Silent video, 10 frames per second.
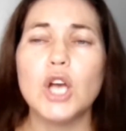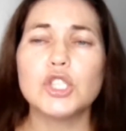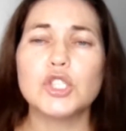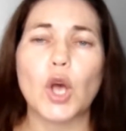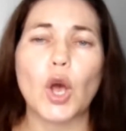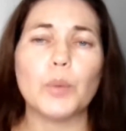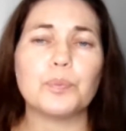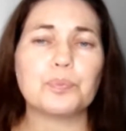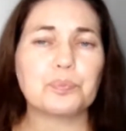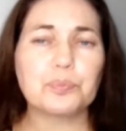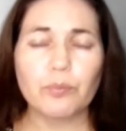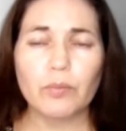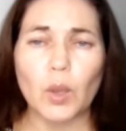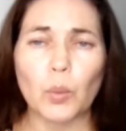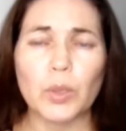So
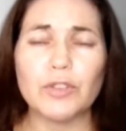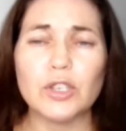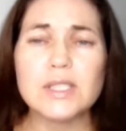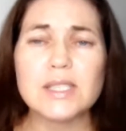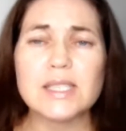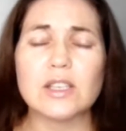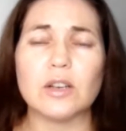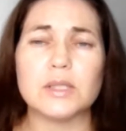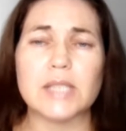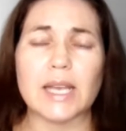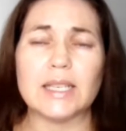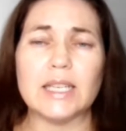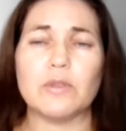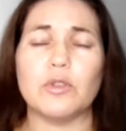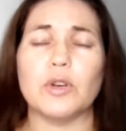we've used this
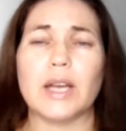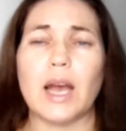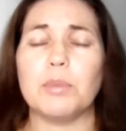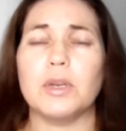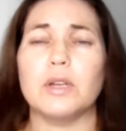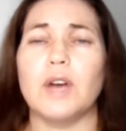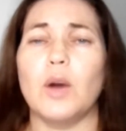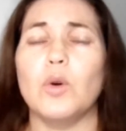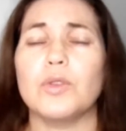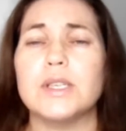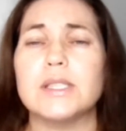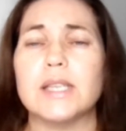technique for a couple of our authors,